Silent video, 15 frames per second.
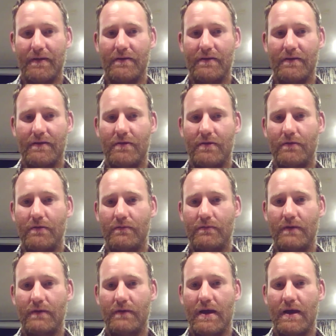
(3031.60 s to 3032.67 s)
So
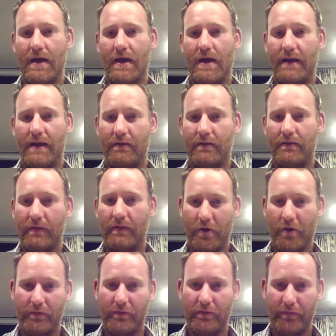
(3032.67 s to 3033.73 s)
yeah, and
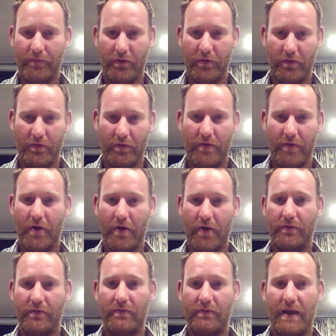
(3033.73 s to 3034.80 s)
those first two
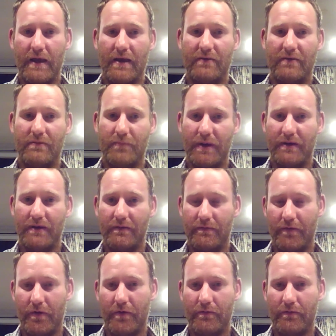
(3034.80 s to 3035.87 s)
photos, that hasn't been
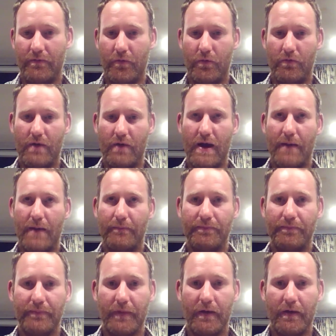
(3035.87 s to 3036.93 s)
deferred for
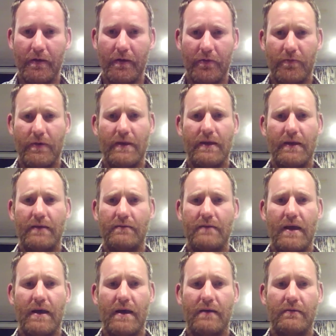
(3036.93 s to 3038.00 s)
3 years
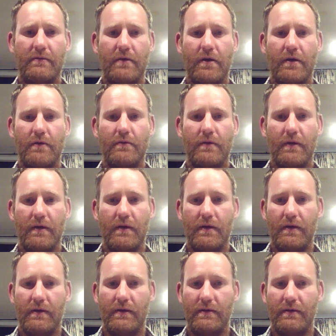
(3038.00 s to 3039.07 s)
now. So
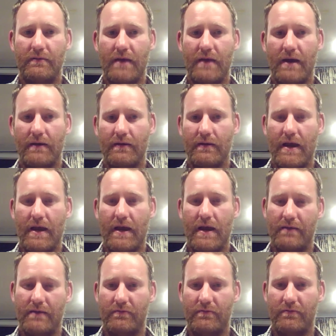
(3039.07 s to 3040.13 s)
you're starting to, and
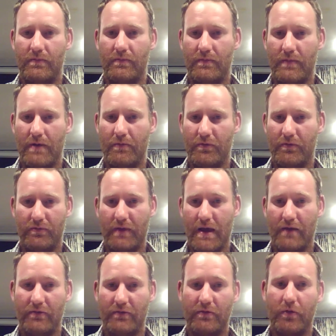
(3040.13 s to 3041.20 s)

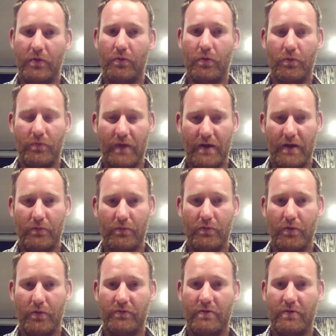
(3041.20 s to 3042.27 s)
it's still all there and all
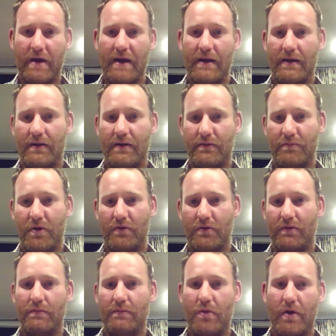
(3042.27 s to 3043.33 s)
looks great, and it's
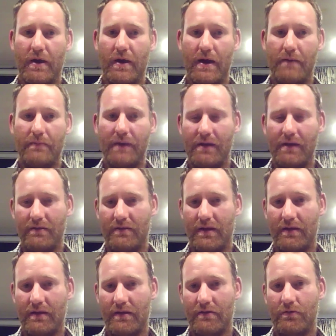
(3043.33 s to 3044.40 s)
mostly my
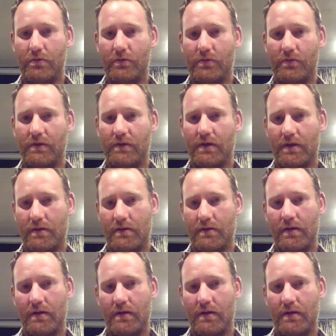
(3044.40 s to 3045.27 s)
density that's causing the